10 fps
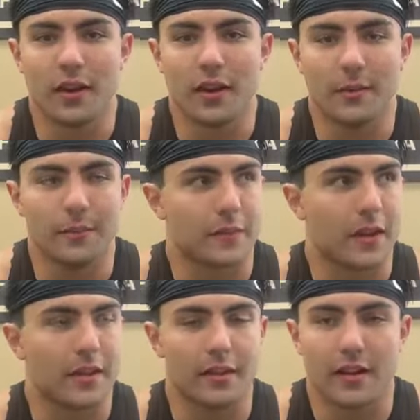
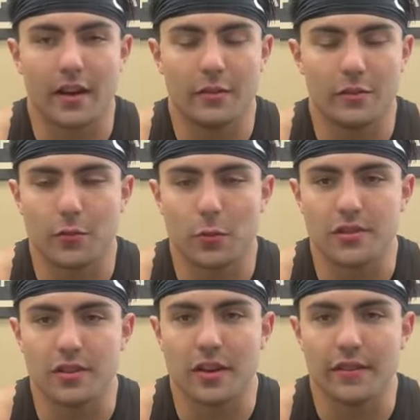Was
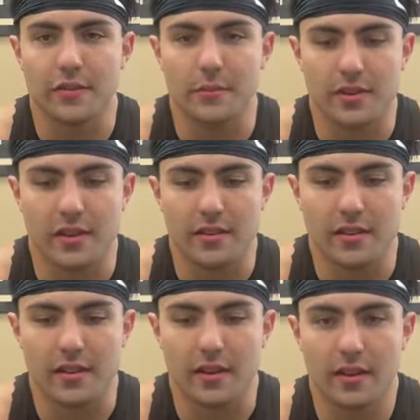fortunate enough to be on
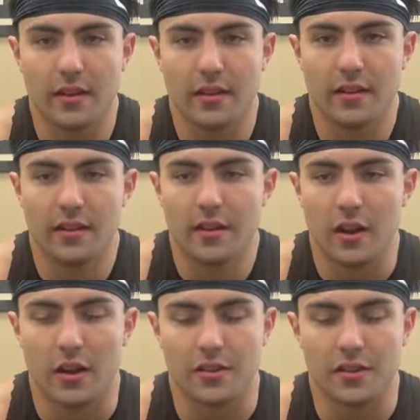the
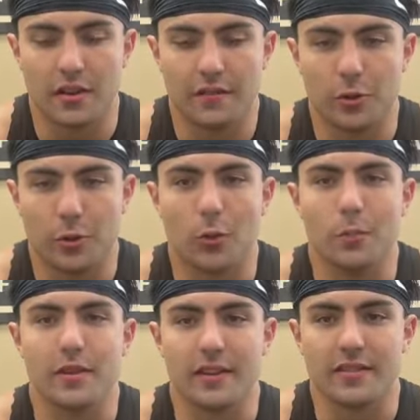field goal
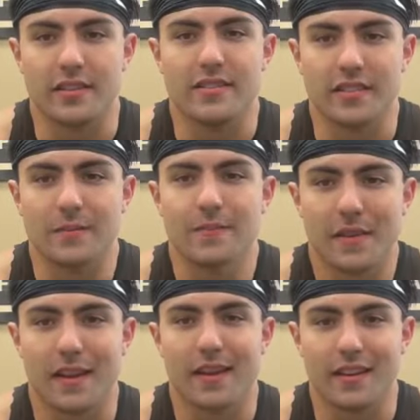PAT team,
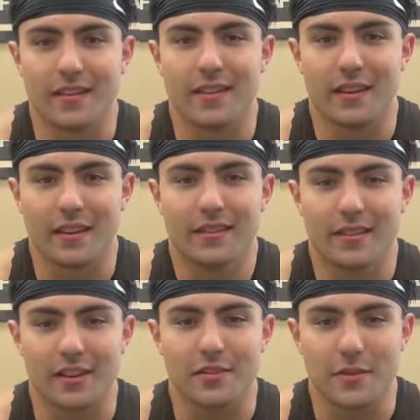and
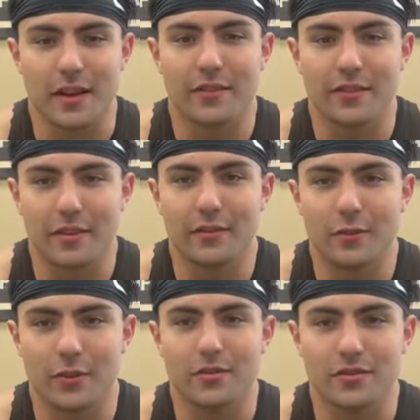got to be out there
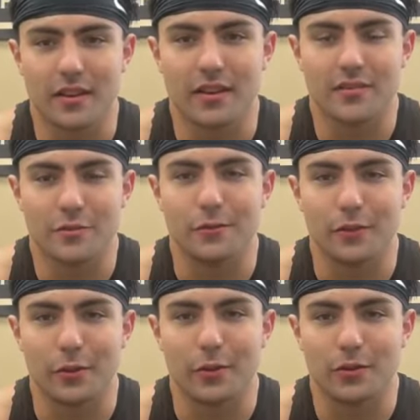for those 2
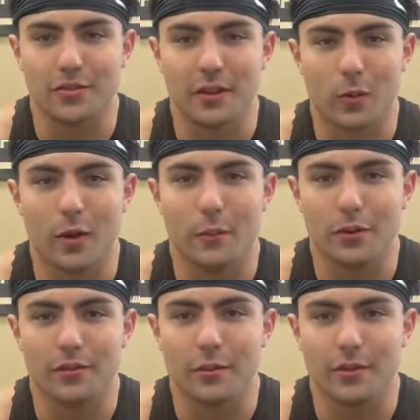field goals that Quinn
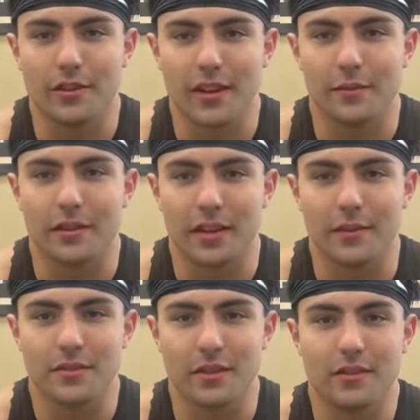put through in the Navy
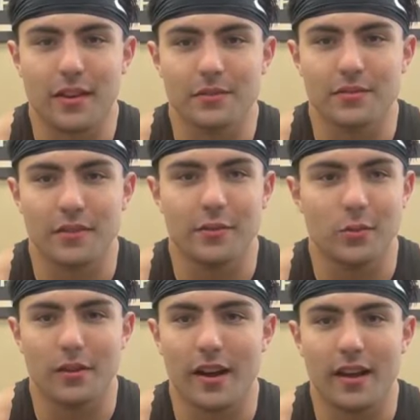game. So that was definitely
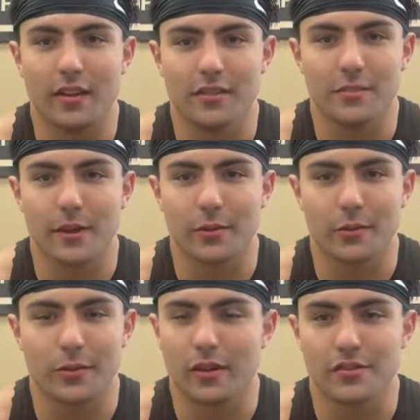one of the highlights of my
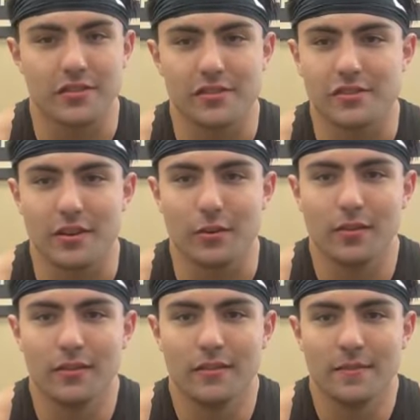career, just in general.